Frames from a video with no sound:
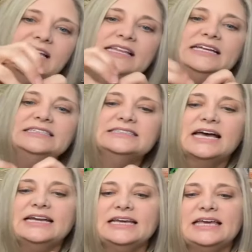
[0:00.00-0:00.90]
And the
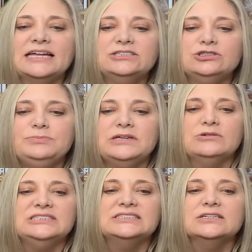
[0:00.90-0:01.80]
inside, again,
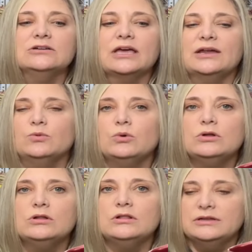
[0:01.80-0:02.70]
Dupioni silk and
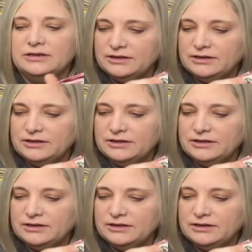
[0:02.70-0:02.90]
wool.